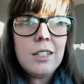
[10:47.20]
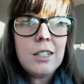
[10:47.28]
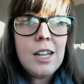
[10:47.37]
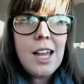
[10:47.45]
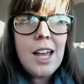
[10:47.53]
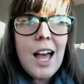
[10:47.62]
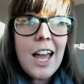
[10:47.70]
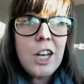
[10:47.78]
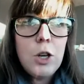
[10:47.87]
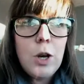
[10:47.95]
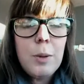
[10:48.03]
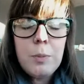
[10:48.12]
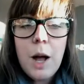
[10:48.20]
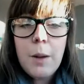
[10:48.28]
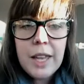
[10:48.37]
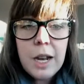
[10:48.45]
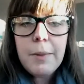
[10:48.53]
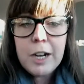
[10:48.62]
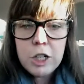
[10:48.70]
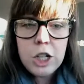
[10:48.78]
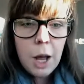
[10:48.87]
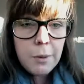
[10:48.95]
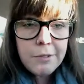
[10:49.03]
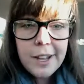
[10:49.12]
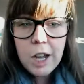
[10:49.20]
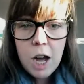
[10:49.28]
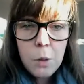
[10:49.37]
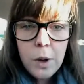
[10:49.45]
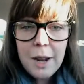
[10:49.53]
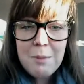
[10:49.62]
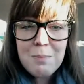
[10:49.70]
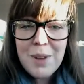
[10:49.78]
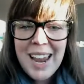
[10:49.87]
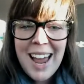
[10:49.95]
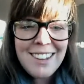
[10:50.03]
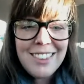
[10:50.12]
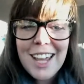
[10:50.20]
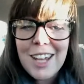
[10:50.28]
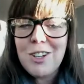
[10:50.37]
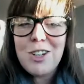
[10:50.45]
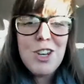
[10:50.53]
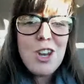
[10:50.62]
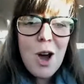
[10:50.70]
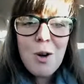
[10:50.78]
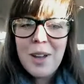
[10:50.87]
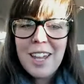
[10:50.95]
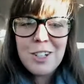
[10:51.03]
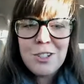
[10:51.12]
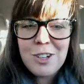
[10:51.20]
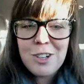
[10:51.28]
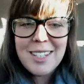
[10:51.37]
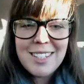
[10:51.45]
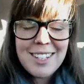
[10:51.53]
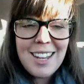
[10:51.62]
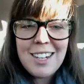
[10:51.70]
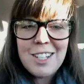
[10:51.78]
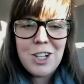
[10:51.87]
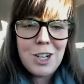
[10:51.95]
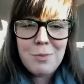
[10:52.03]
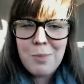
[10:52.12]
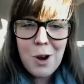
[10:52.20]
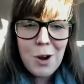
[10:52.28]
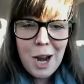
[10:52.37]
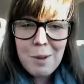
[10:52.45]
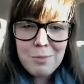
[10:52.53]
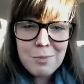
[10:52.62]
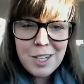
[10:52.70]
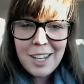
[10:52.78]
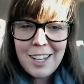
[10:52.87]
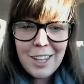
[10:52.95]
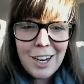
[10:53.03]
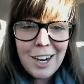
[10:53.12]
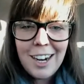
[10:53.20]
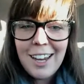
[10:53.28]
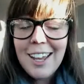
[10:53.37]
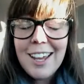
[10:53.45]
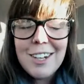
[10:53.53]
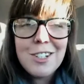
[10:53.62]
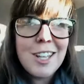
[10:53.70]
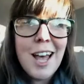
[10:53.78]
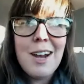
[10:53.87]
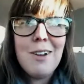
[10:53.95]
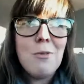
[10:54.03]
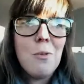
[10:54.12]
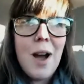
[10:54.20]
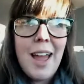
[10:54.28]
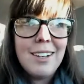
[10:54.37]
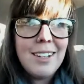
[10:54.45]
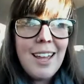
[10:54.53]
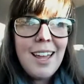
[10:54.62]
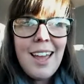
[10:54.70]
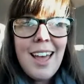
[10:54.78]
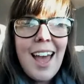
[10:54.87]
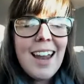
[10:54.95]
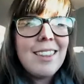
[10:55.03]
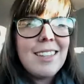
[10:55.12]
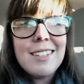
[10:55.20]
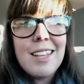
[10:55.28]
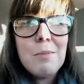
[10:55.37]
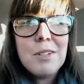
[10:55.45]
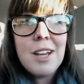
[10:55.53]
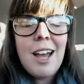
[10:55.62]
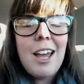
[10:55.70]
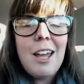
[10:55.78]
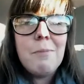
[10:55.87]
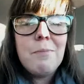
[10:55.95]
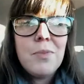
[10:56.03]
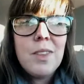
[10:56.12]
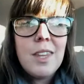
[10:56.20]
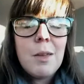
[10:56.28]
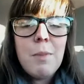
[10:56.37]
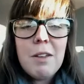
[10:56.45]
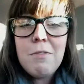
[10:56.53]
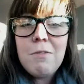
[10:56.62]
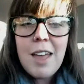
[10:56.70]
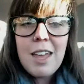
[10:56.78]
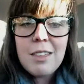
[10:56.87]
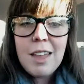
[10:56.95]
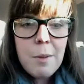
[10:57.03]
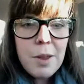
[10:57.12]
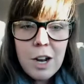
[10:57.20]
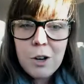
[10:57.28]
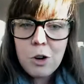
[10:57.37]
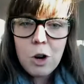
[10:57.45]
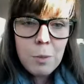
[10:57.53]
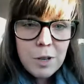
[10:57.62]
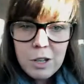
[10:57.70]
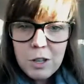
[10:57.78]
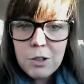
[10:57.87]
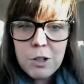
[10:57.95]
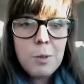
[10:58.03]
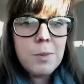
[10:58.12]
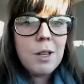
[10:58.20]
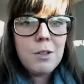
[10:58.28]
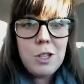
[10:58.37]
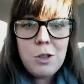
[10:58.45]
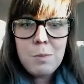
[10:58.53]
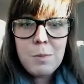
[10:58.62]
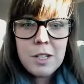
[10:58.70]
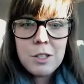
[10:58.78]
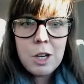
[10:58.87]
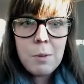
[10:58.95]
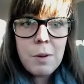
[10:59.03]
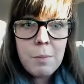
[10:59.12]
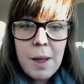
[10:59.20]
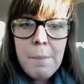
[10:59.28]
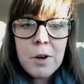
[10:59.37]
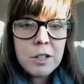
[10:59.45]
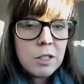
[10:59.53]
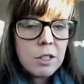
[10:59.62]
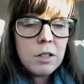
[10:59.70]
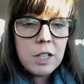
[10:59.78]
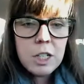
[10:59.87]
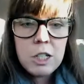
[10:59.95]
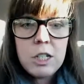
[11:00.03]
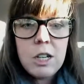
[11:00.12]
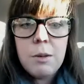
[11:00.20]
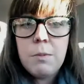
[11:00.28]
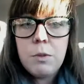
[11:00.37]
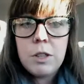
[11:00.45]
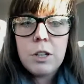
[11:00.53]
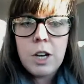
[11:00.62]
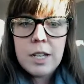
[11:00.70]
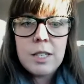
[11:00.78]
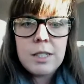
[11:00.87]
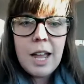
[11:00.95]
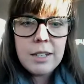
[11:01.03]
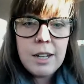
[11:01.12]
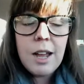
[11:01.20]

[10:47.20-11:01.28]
and I knew I'd probably get a better job if I got one, but had like no interest in a certain program in particular, just kind of went. And at the same time, my faith, I mean, I grew up in youth groups, I was a youth minister, but my personal relationship with Christ at that